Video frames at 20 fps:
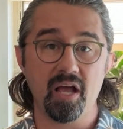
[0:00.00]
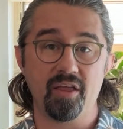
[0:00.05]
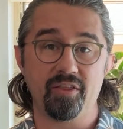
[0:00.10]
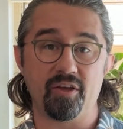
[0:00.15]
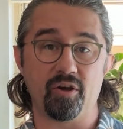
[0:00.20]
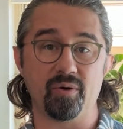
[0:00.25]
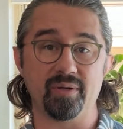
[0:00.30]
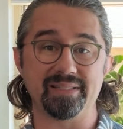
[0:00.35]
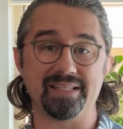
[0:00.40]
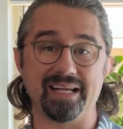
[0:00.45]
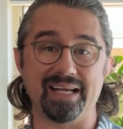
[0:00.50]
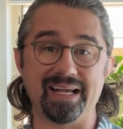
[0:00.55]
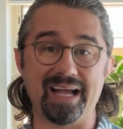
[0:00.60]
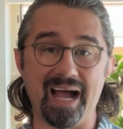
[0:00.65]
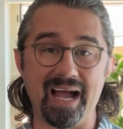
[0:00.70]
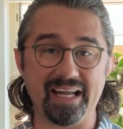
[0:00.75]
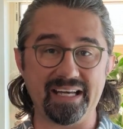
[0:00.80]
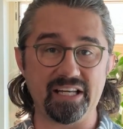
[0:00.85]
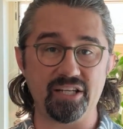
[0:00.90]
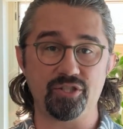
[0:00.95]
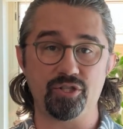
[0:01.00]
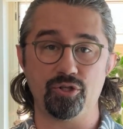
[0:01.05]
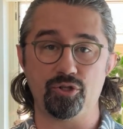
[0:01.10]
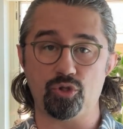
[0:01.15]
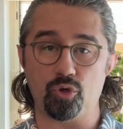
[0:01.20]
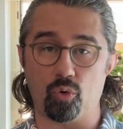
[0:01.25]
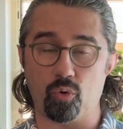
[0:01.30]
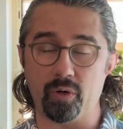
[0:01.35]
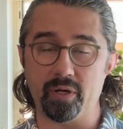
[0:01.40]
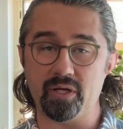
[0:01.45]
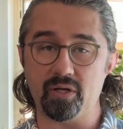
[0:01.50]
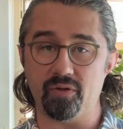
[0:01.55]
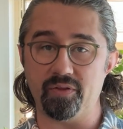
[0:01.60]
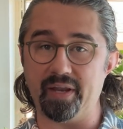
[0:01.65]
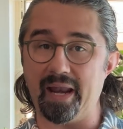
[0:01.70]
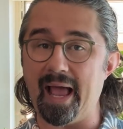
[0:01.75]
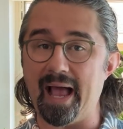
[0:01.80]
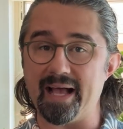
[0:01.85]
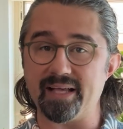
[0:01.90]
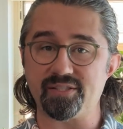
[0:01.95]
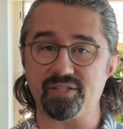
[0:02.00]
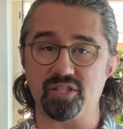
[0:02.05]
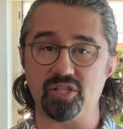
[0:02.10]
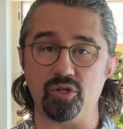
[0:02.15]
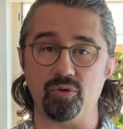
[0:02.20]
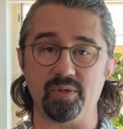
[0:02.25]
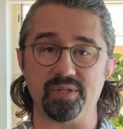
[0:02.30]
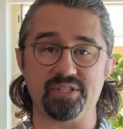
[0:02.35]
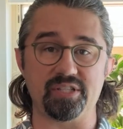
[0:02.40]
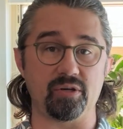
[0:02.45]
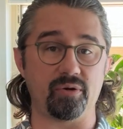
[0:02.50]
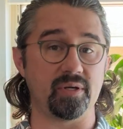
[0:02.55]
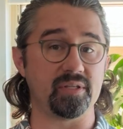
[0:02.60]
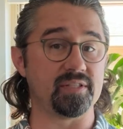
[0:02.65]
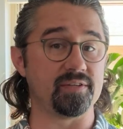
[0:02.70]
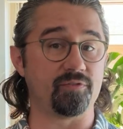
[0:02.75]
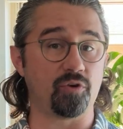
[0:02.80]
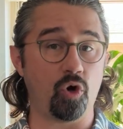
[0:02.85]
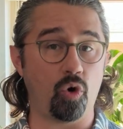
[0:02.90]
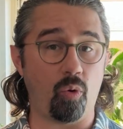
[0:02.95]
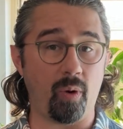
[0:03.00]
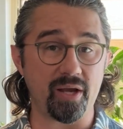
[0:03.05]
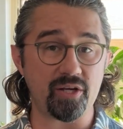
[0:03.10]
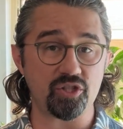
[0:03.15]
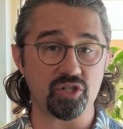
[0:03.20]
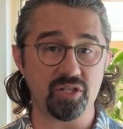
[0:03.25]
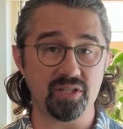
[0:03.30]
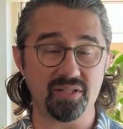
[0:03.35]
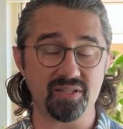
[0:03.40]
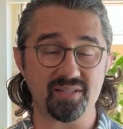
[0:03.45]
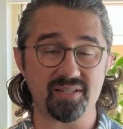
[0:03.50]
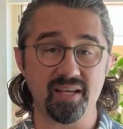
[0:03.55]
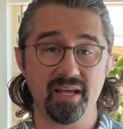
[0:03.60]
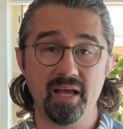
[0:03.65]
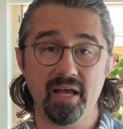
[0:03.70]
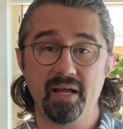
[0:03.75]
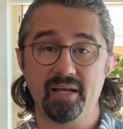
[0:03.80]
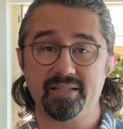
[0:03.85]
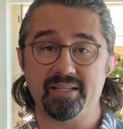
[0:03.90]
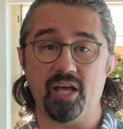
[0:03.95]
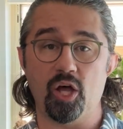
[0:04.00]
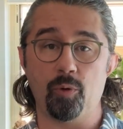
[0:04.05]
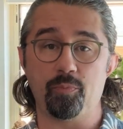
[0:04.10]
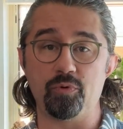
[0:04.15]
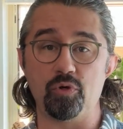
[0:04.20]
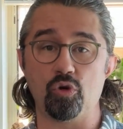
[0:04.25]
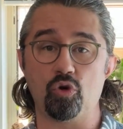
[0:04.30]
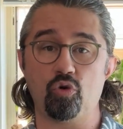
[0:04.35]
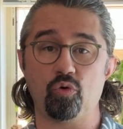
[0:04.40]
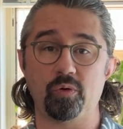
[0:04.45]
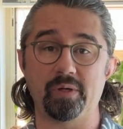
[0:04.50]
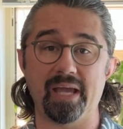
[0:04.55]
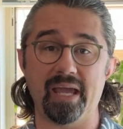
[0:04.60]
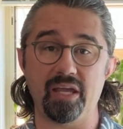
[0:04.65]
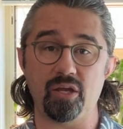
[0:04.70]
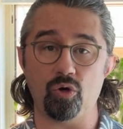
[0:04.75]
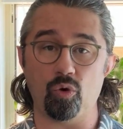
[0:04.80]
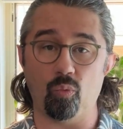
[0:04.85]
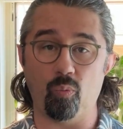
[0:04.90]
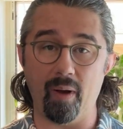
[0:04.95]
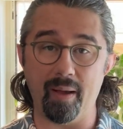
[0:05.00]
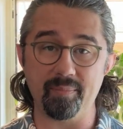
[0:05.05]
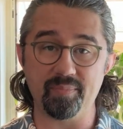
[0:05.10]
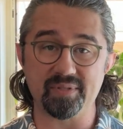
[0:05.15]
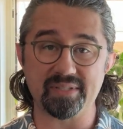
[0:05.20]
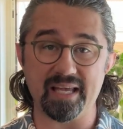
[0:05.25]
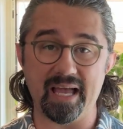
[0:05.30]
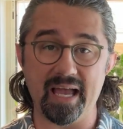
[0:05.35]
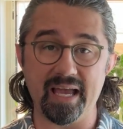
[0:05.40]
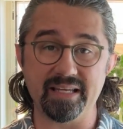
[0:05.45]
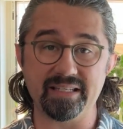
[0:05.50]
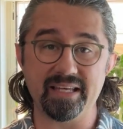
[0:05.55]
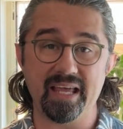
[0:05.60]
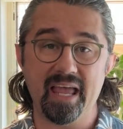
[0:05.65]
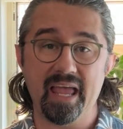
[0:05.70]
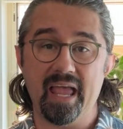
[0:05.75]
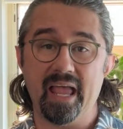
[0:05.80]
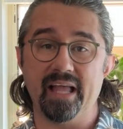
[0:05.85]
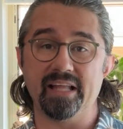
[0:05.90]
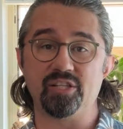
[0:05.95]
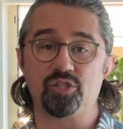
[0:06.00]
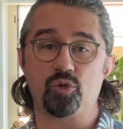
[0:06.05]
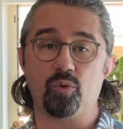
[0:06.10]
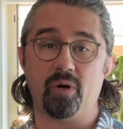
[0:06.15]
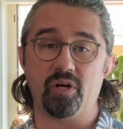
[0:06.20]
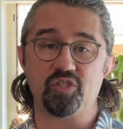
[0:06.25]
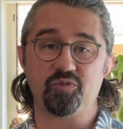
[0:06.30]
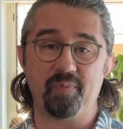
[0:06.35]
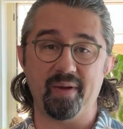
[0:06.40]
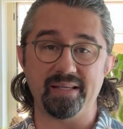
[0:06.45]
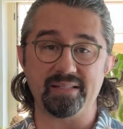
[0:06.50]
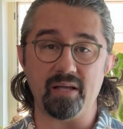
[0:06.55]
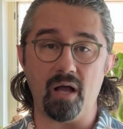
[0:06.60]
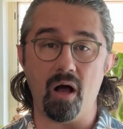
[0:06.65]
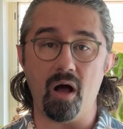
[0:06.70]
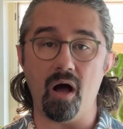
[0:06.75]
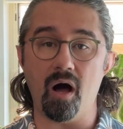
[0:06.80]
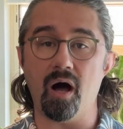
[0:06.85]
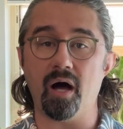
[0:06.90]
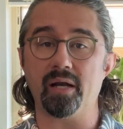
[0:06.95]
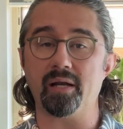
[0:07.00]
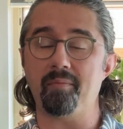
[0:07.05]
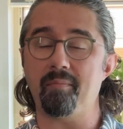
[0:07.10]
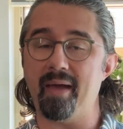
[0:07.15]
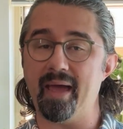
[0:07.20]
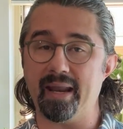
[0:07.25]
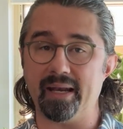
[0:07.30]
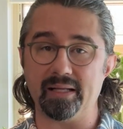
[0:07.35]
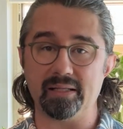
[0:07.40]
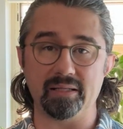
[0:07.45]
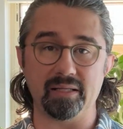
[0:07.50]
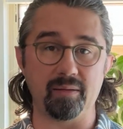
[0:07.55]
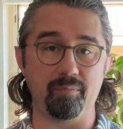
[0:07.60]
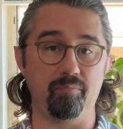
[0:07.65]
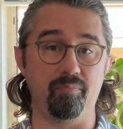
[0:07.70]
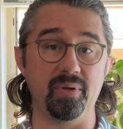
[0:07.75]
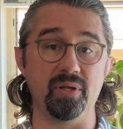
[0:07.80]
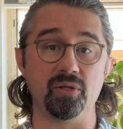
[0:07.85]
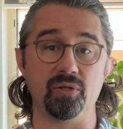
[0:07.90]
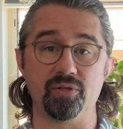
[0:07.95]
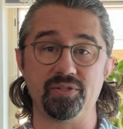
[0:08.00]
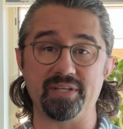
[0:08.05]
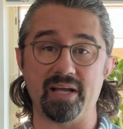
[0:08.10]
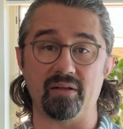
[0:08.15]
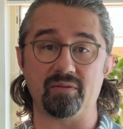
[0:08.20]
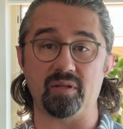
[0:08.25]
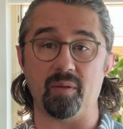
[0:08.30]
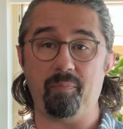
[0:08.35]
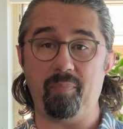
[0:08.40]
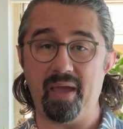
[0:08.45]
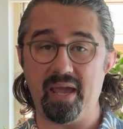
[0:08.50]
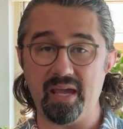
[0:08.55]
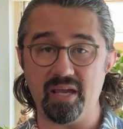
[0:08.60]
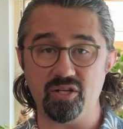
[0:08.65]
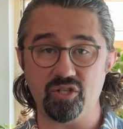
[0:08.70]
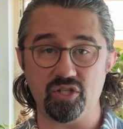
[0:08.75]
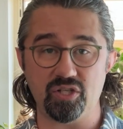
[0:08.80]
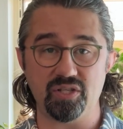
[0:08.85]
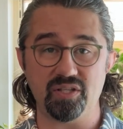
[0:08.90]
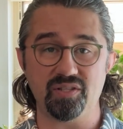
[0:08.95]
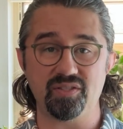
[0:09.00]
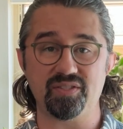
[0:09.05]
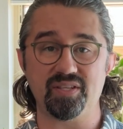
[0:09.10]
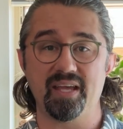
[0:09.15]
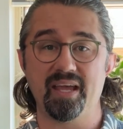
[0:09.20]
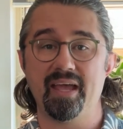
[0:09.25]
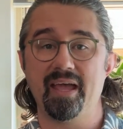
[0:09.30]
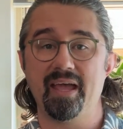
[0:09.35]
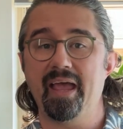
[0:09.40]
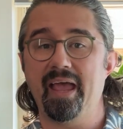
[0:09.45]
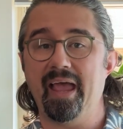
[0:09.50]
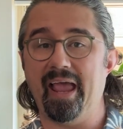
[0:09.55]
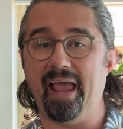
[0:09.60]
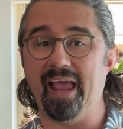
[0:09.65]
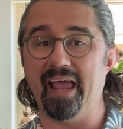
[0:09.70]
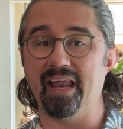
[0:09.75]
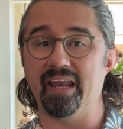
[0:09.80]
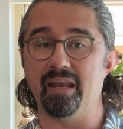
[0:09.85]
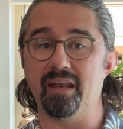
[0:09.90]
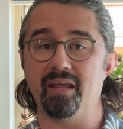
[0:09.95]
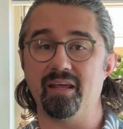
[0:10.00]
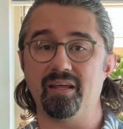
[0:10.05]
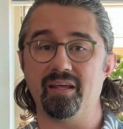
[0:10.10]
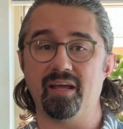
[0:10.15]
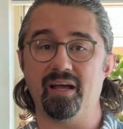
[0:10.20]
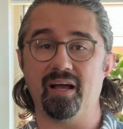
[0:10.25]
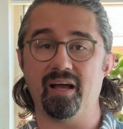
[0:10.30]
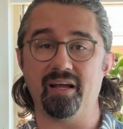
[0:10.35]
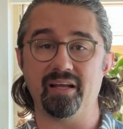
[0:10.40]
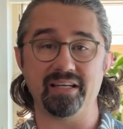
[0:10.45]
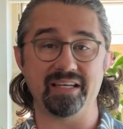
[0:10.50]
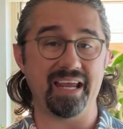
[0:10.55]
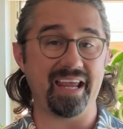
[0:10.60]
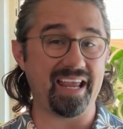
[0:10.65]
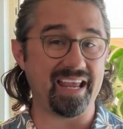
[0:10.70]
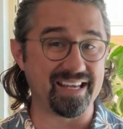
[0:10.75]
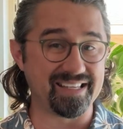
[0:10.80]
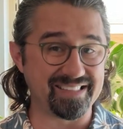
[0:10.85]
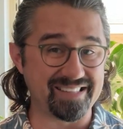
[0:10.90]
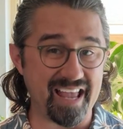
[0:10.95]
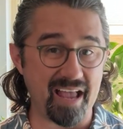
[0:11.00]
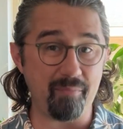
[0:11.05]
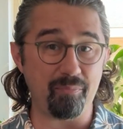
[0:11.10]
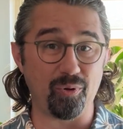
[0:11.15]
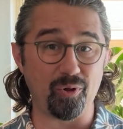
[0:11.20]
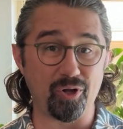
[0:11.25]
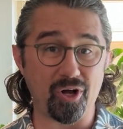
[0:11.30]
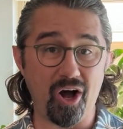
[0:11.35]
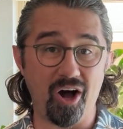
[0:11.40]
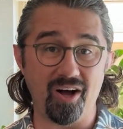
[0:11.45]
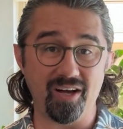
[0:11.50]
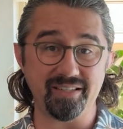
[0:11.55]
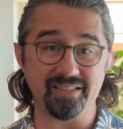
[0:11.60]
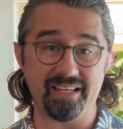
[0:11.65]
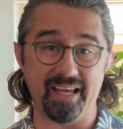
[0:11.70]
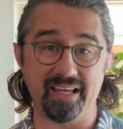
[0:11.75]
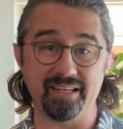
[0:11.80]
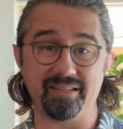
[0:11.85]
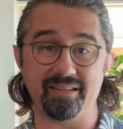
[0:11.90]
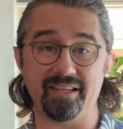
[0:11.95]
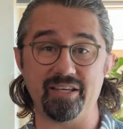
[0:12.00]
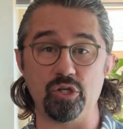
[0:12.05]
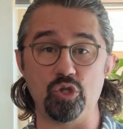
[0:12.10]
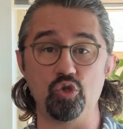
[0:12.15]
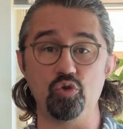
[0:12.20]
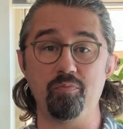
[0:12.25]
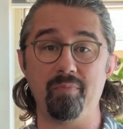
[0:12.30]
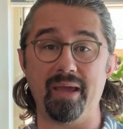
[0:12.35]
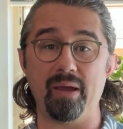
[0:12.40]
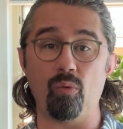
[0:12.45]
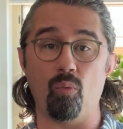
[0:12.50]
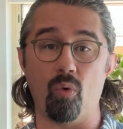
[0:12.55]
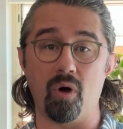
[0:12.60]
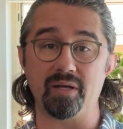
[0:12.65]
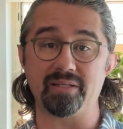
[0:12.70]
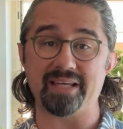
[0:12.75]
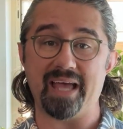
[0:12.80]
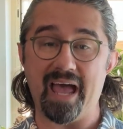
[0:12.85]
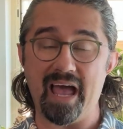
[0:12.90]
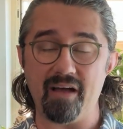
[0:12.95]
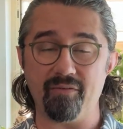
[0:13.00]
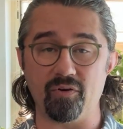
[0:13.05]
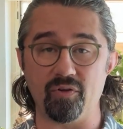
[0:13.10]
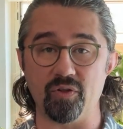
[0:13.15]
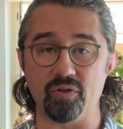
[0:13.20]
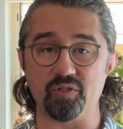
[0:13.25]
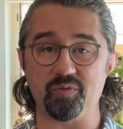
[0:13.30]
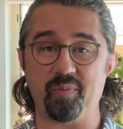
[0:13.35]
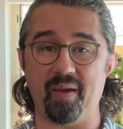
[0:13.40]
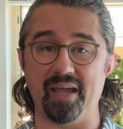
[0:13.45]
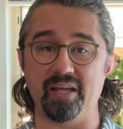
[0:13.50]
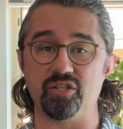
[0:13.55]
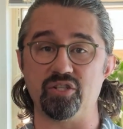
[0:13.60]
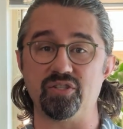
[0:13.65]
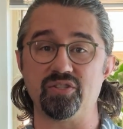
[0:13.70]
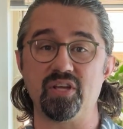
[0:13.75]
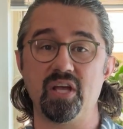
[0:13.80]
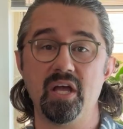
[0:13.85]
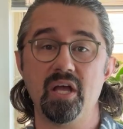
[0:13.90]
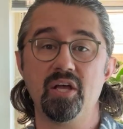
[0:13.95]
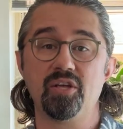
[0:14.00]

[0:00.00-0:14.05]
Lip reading: There is a guided tutorial that asks you a series of questions to help you create your website, and Squarespace automatically builds out the pages and example content that you may want to have on those pages.